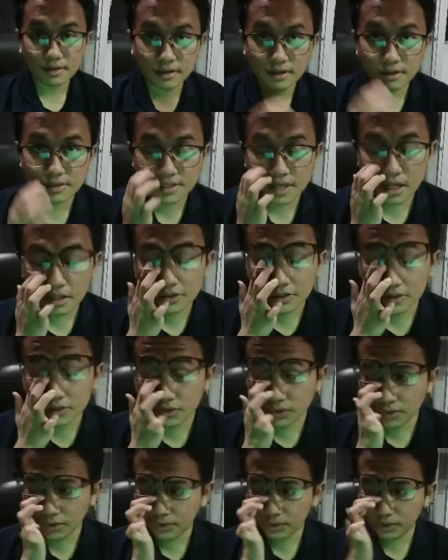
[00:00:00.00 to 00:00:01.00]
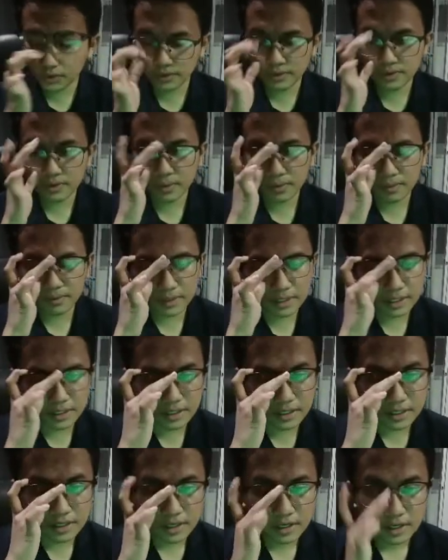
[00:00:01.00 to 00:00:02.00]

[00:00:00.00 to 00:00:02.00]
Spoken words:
It's also true, don't only